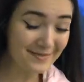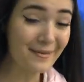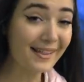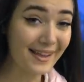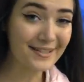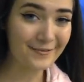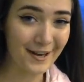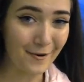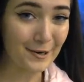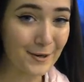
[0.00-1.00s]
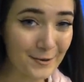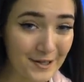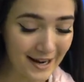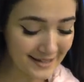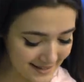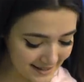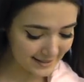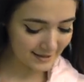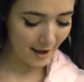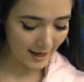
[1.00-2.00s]
in my last video, I told you guys that
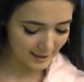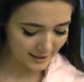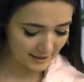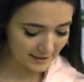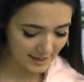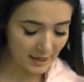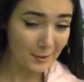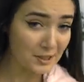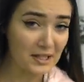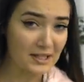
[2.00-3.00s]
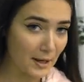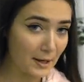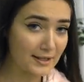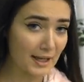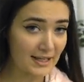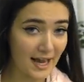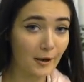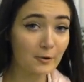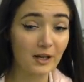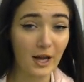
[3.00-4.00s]
Sky does this thing where she sucks her
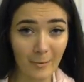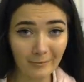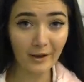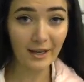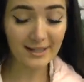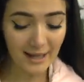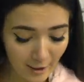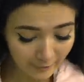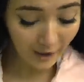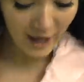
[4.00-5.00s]
tail to comfort herself.